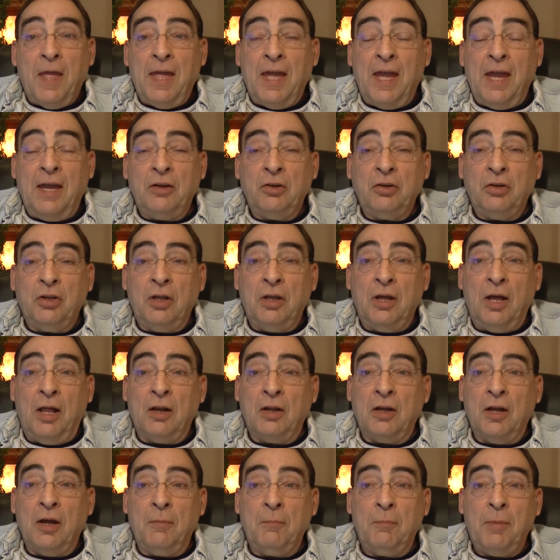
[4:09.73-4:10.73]
and I'll
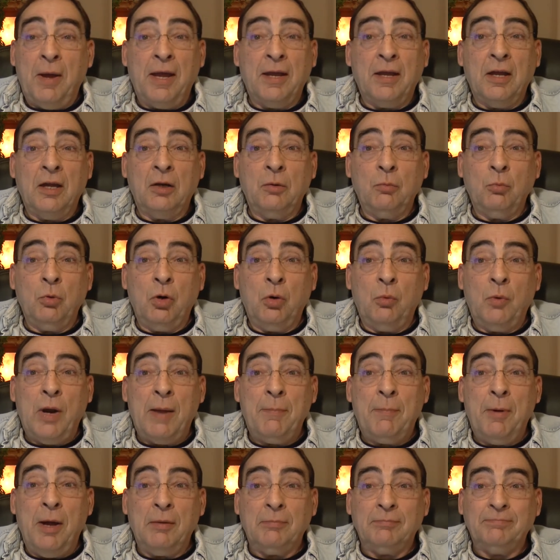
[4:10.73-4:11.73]
come back and we'll
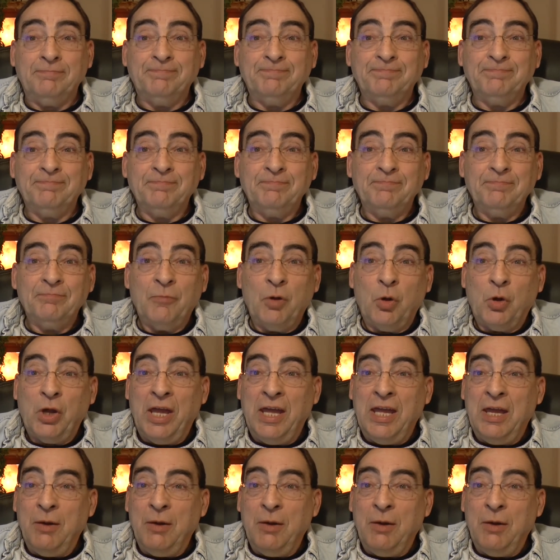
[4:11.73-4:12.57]
wrap up. Okay,